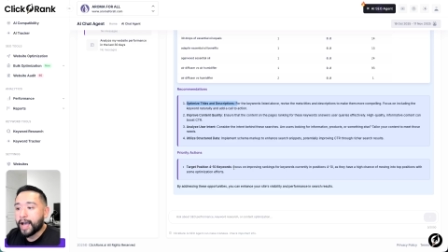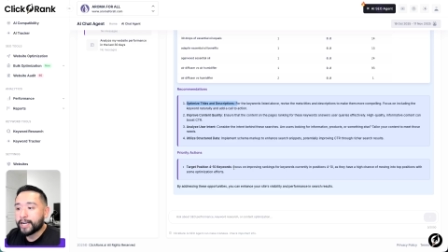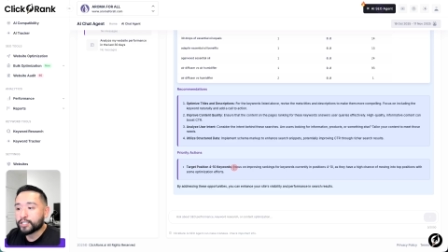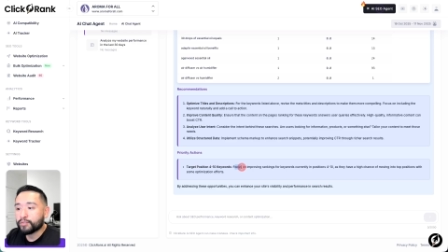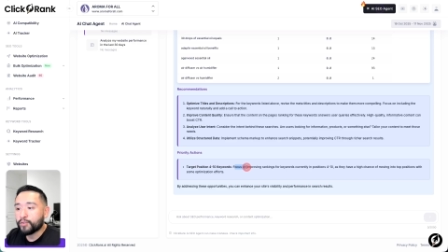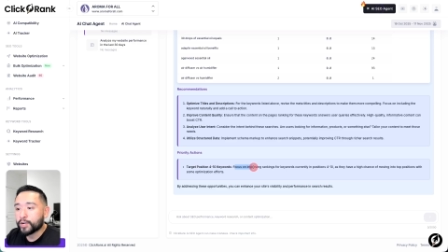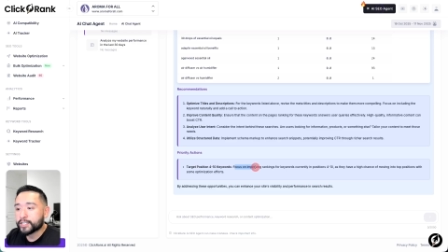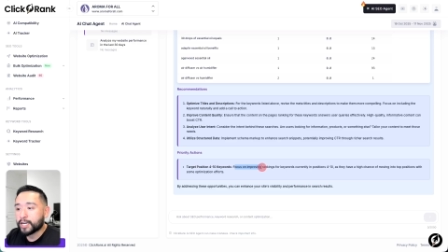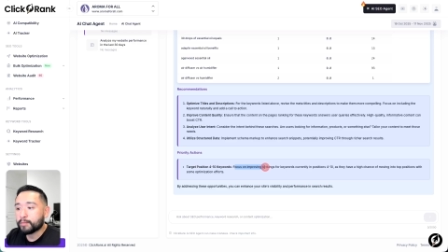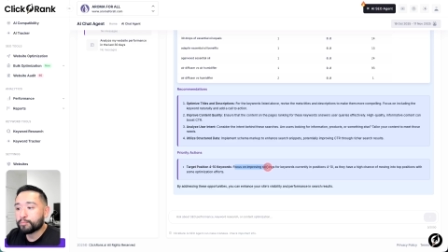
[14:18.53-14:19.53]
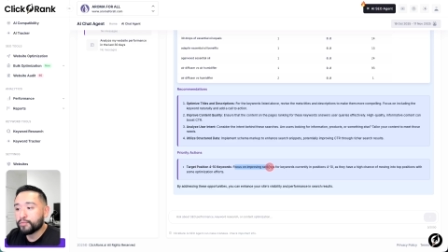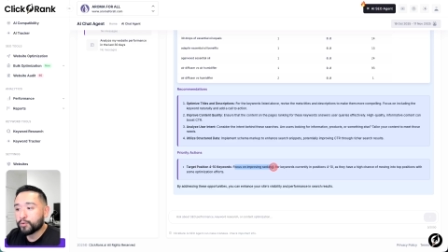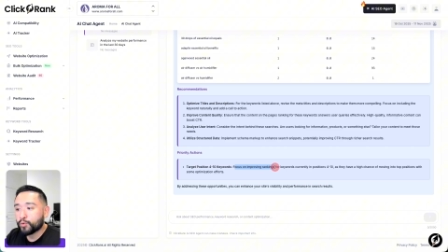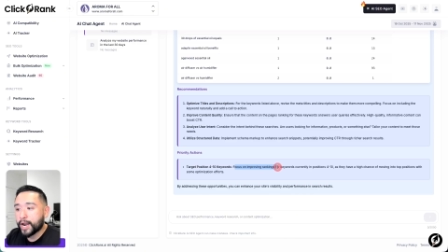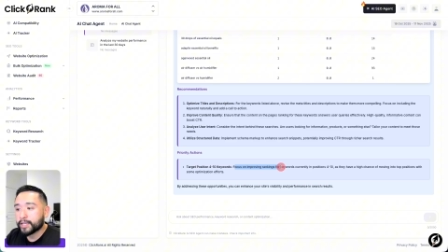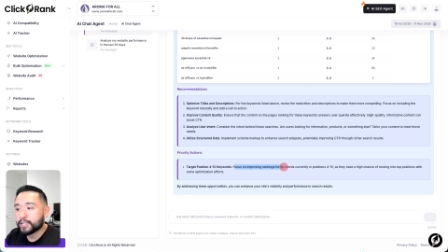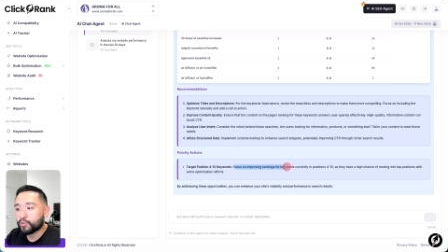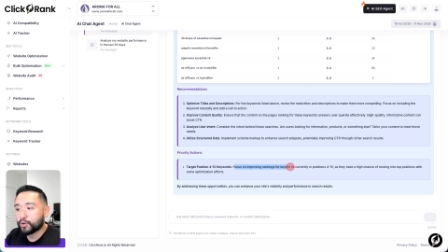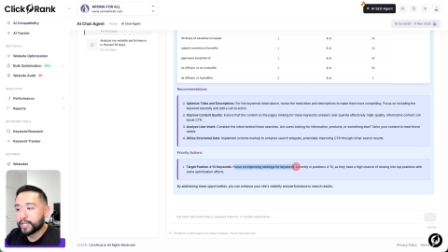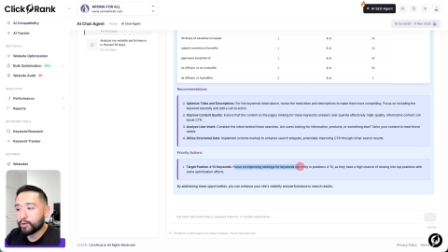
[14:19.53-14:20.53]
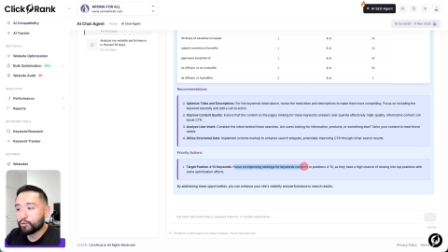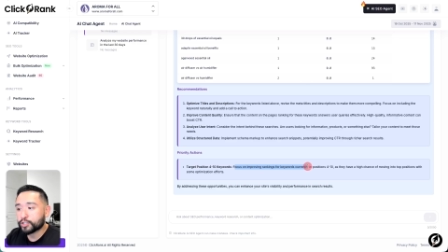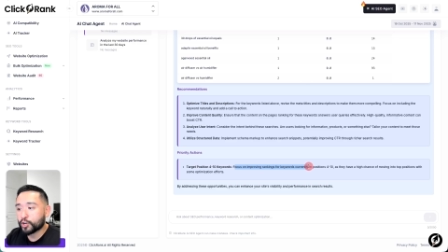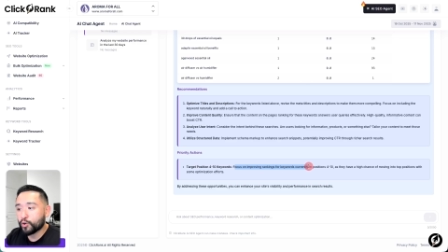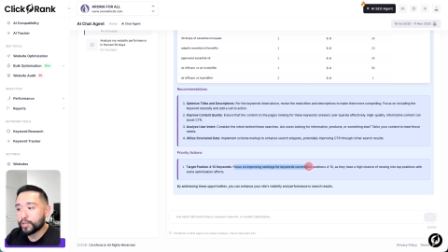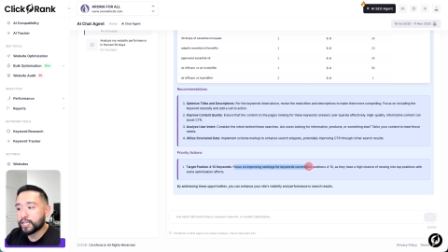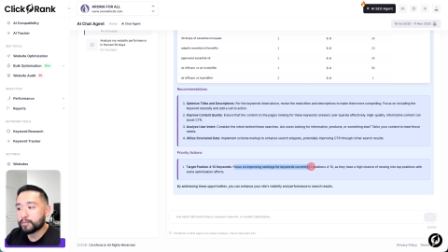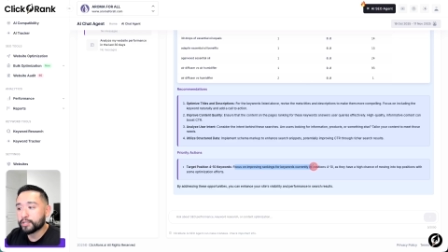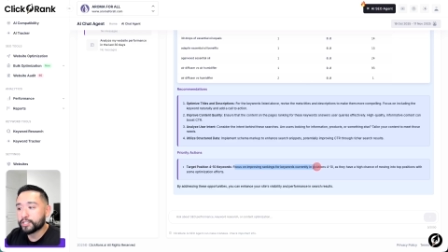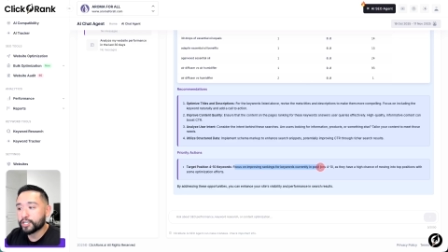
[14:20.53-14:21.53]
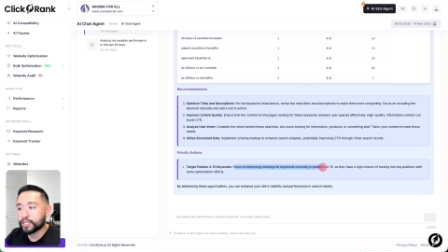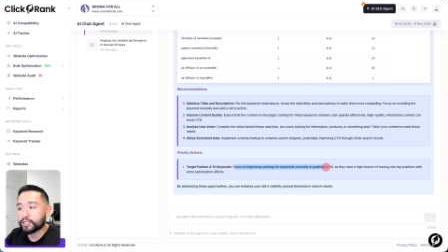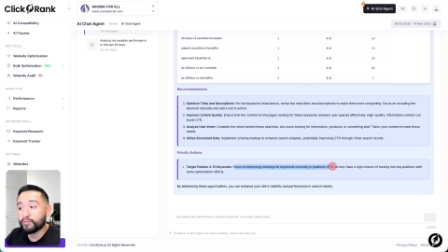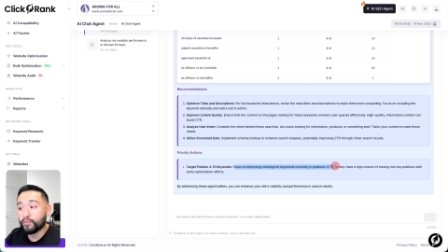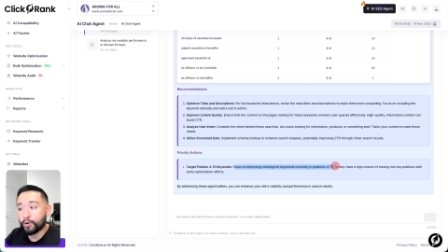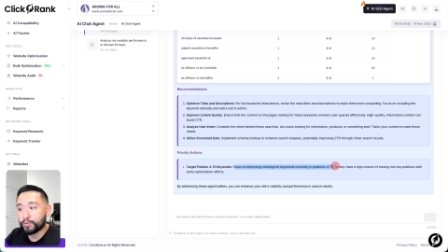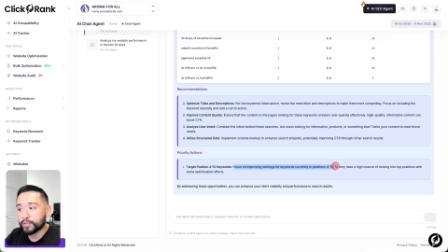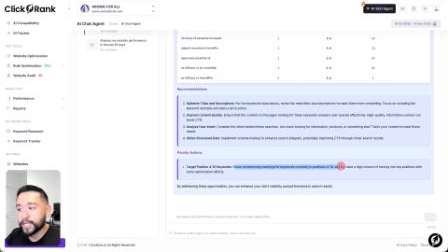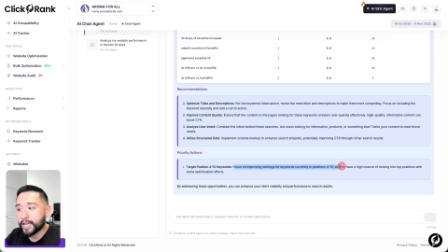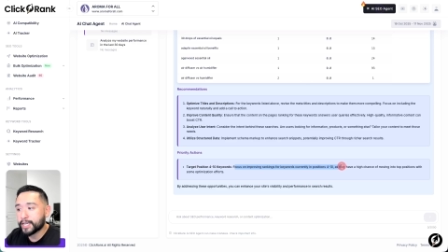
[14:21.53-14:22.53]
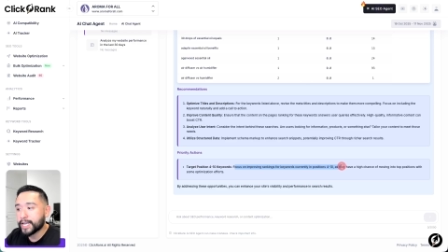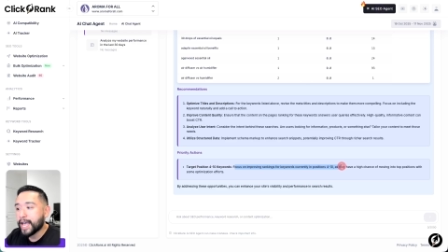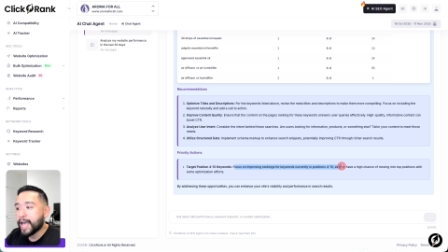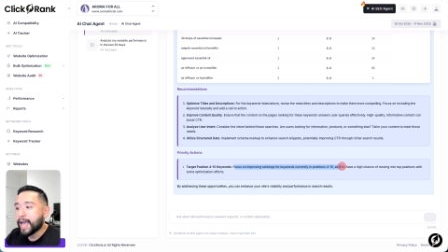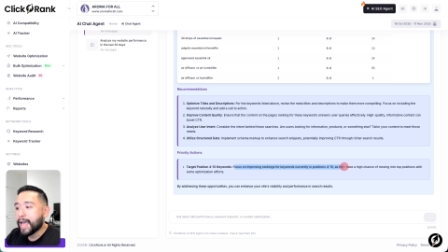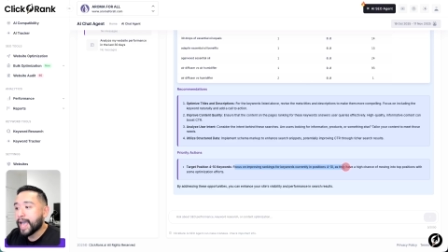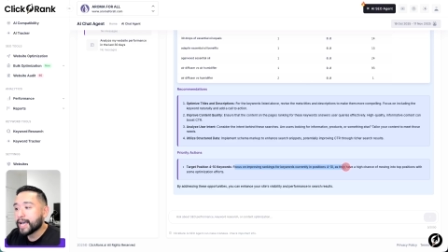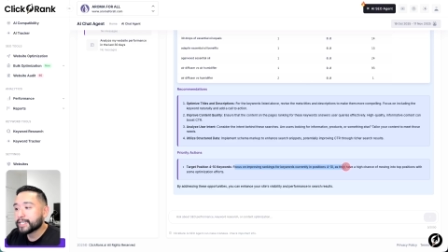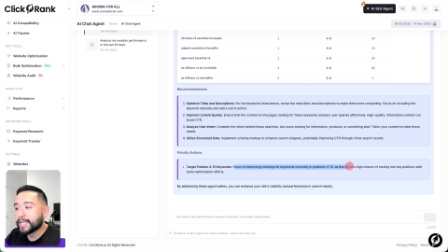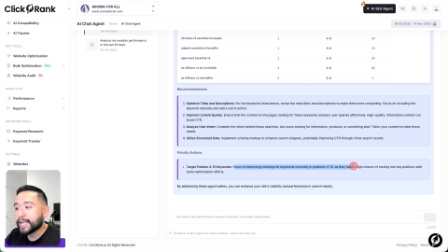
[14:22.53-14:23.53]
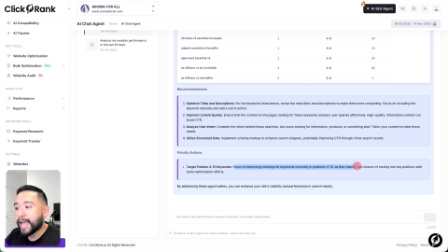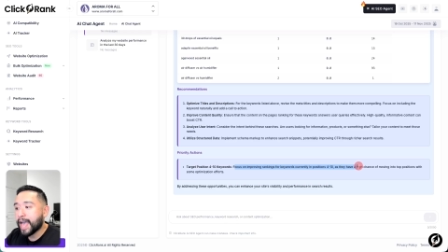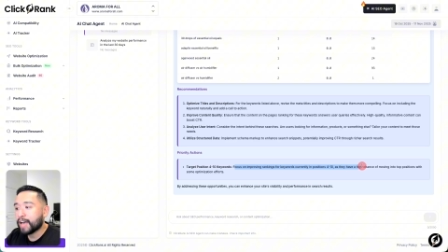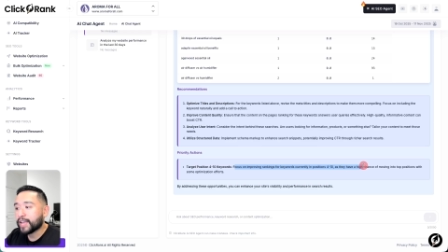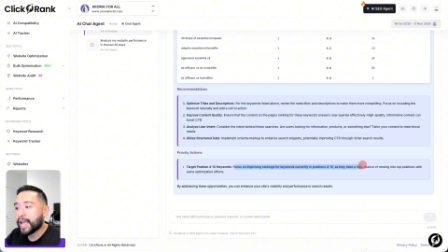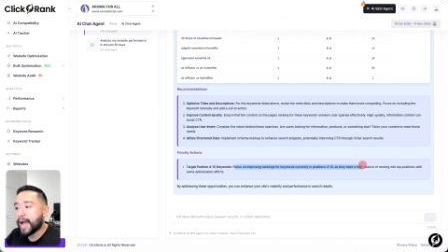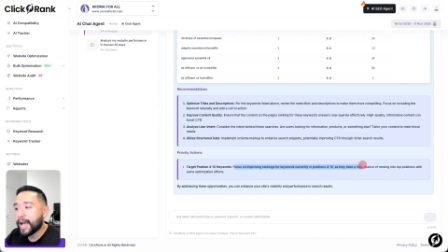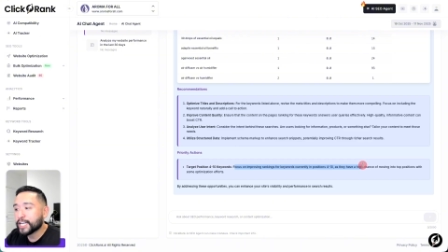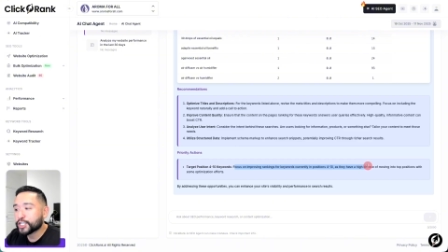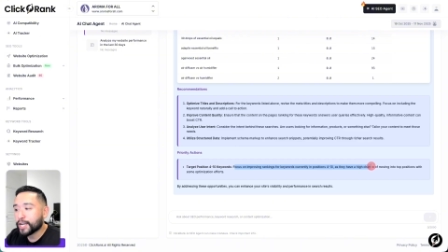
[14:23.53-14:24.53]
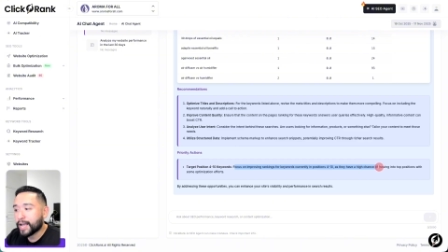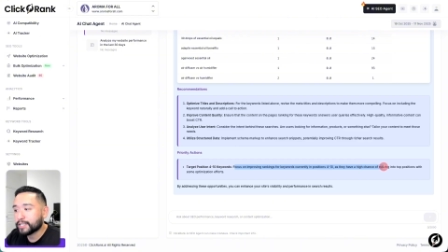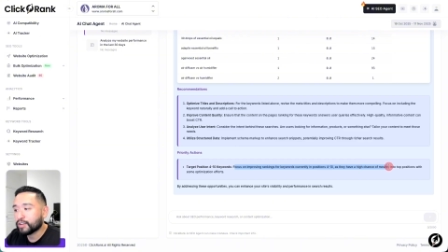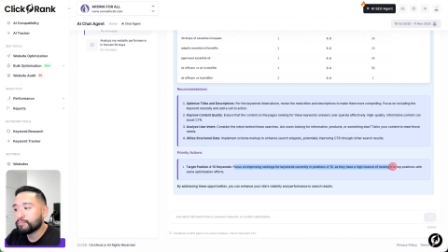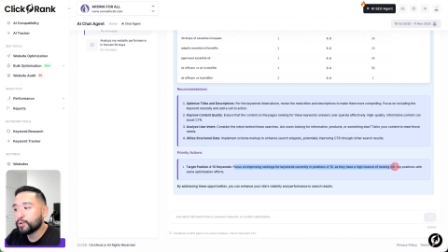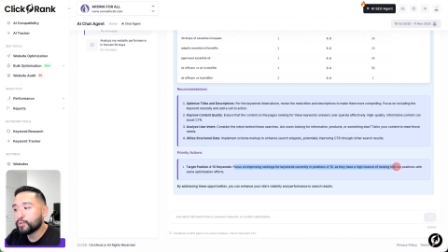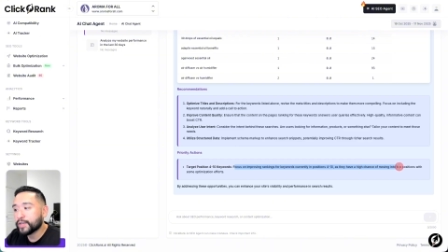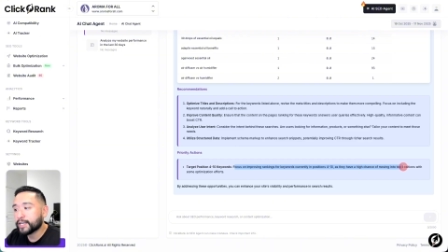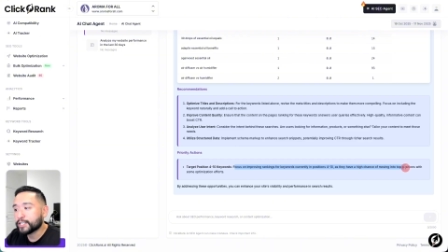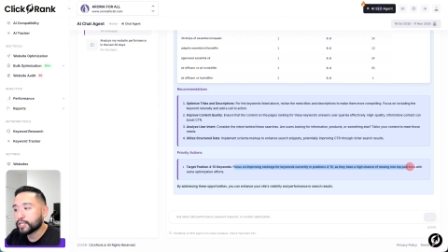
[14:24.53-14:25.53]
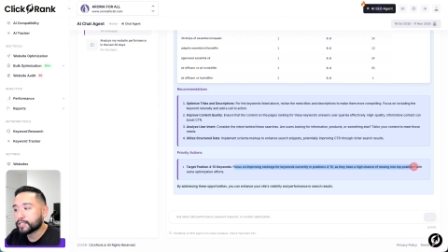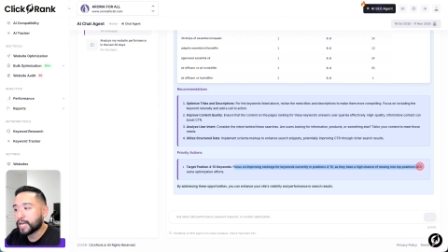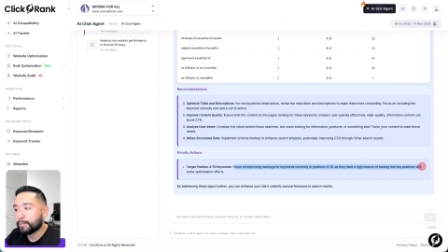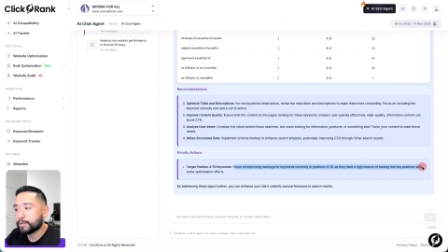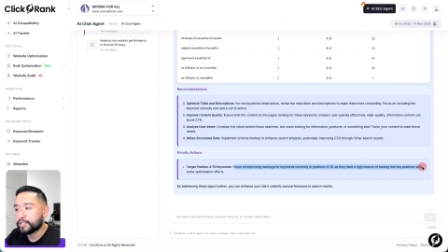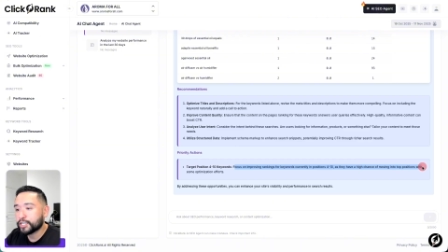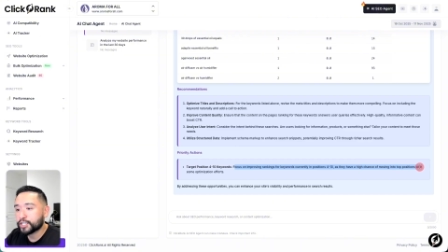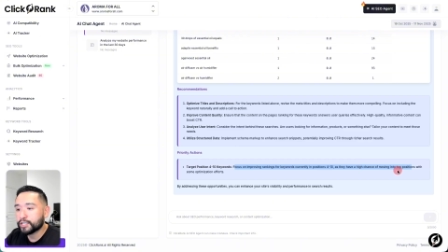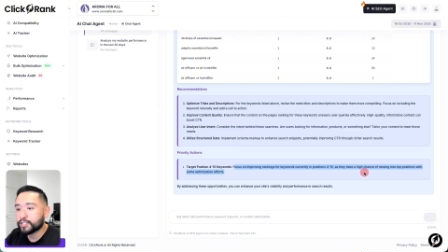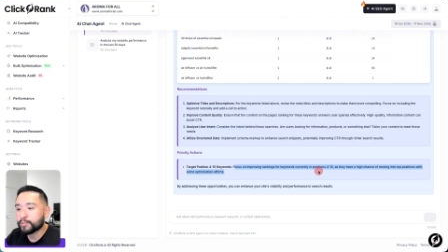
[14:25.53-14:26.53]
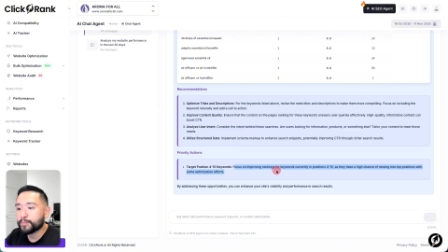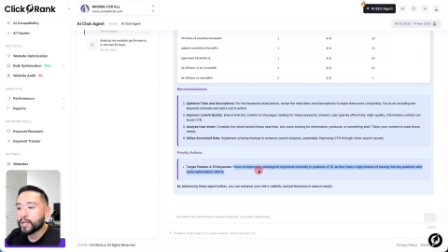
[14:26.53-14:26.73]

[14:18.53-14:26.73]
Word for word: I need to focus on improving rankings for keywords currently in positions 4 through 10, as they have a high chance of moving into top positions